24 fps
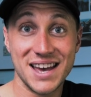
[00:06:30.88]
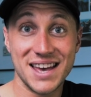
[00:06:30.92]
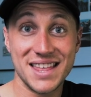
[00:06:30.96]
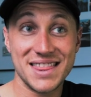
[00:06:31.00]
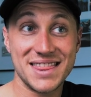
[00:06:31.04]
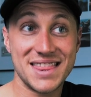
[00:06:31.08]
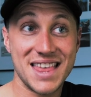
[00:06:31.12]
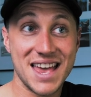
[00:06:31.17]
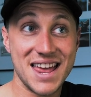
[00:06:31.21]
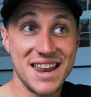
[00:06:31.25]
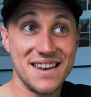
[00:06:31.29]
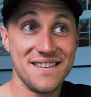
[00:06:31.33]

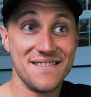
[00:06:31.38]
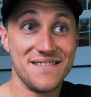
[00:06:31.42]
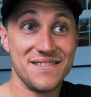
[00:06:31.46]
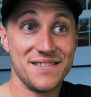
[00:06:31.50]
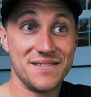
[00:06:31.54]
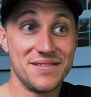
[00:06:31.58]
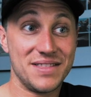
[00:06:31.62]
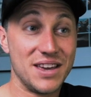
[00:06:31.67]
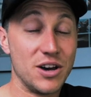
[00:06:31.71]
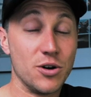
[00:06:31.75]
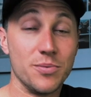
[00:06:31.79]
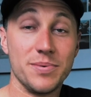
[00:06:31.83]
then
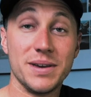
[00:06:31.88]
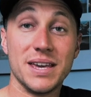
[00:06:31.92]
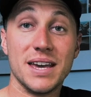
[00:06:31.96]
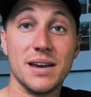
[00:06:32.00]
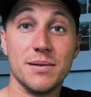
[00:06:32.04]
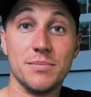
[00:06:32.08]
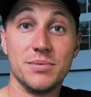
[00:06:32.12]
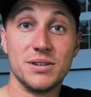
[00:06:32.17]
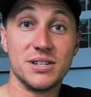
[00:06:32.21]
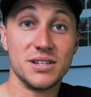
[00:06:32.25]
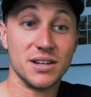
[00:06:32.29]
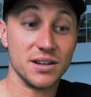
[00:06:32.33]
they'll be
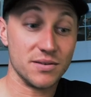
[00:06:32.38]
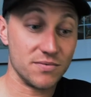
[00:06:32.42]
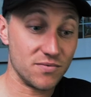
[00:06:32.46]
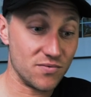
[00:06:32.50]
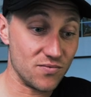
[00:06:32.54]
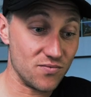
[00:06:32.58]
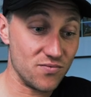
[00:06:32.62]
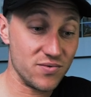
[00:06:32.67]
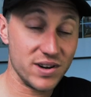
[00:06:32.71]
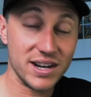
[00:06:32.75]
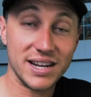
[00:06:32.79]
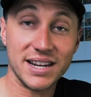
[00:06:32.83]
able to
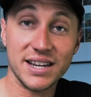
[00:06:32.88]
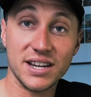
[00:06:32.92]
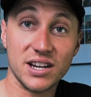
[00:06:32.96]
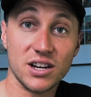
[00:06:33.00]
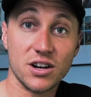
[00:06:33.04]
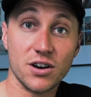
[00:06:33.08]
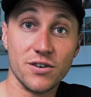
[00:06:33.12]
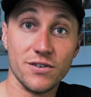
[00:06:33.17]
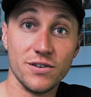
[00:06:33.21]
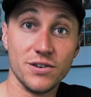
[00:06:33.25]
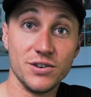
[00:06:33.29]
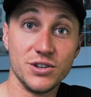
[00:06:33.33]
really
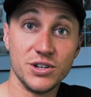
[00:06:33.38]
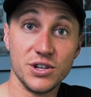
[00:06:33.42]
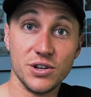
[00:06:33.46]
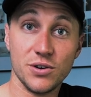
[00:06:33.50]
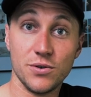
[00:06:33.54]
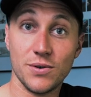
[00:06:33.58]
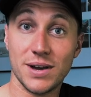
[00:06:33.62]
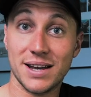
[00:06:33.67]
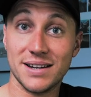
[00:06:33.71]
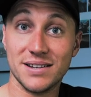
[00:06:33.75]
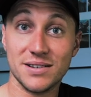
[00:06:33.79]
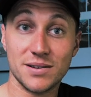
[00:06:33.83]
encourage
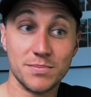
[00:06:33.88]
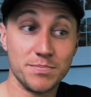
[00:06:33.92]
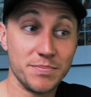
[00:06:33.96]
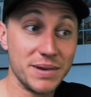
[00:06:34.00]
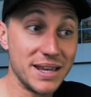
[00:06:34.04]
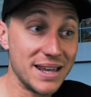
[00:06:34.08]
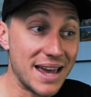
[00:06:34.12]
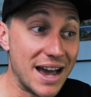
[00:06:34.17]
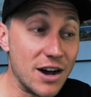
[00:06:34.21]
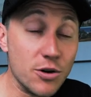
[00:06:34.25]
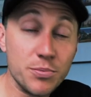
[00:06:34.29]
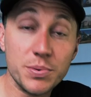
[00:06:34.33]
you and
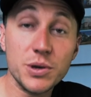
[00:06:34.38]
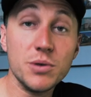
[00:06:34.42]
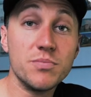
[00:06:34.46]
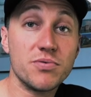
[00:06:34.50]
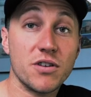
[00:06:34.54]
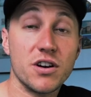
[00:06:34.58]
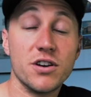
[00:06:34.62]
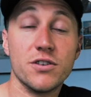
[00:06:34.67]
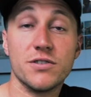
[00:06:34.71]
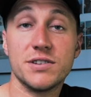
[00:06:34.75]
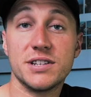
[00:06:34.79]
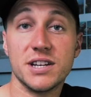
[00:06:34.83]
help you
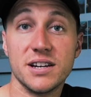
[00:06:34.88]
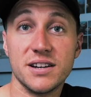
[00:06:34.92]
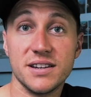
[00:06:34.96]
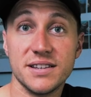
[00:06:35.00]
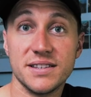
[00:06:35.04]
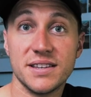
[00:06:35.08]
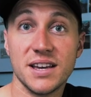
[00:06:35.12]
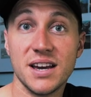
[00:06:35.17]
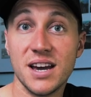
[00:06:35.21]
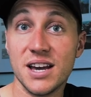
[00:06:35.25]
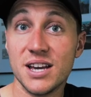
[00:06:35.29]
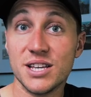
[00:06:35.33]
prioritize.